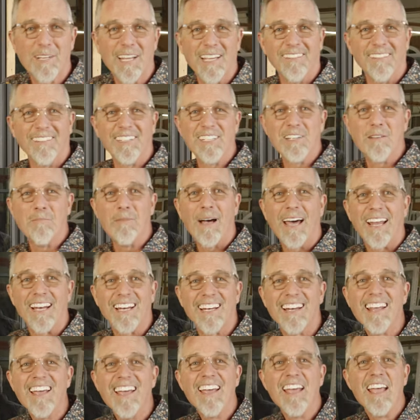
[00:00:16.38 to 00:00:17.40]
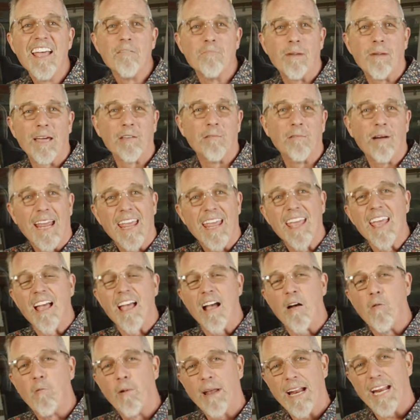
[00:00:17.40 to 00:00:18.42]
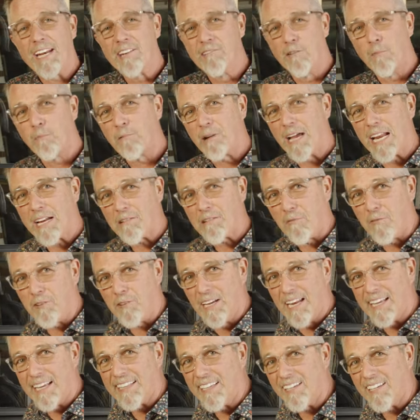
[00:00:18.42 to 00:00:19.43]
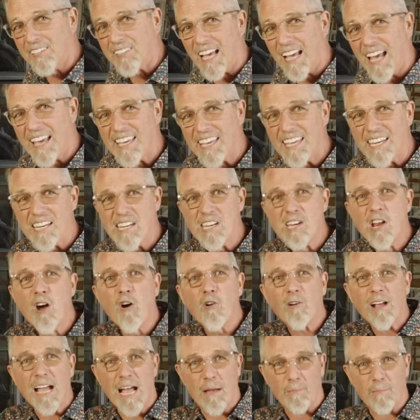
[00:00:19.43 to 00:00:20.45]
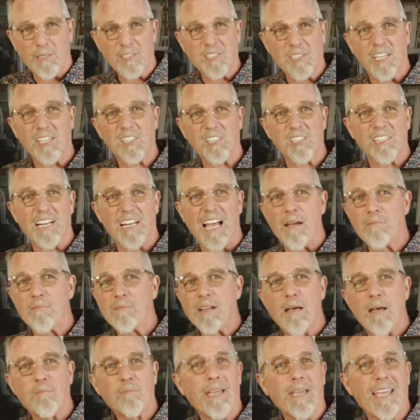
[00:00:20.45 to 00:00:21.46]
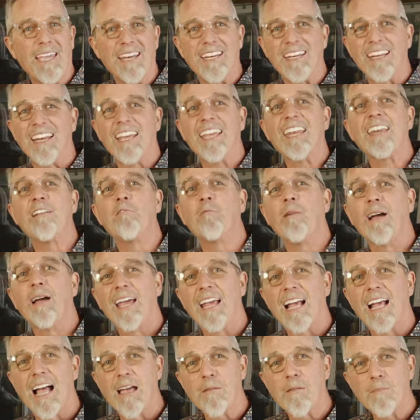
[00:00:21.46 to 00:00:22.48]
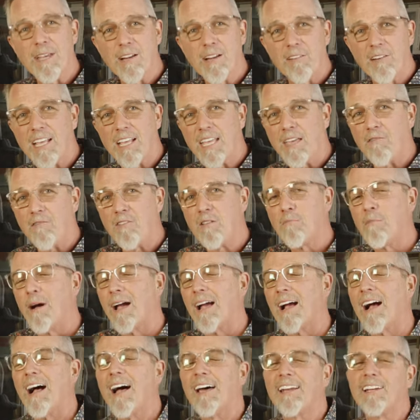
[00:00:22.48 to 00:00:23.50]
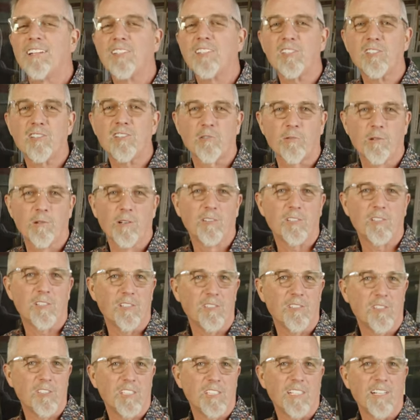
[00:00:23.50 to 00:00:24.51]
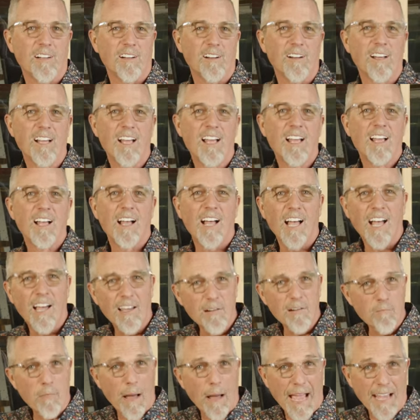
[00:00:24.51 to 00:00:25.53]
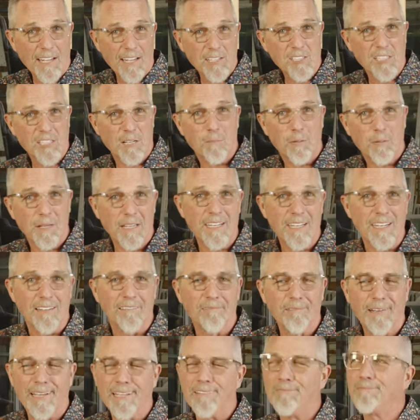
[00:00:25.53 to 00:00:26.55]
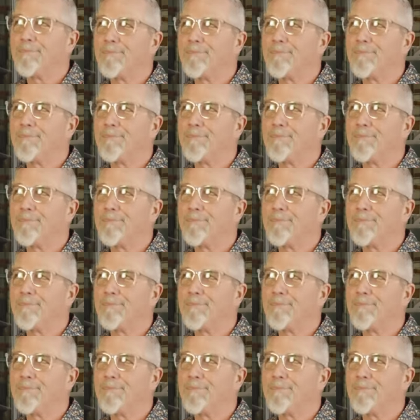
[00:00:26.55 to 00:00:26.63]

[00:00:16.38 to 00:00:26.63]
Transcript: telling you about it. By the way, when I do a product review like this, I get no compensation. I'm not paid in any way. I'm here to give you my honest, true, sincere, unbiased opinion. Well,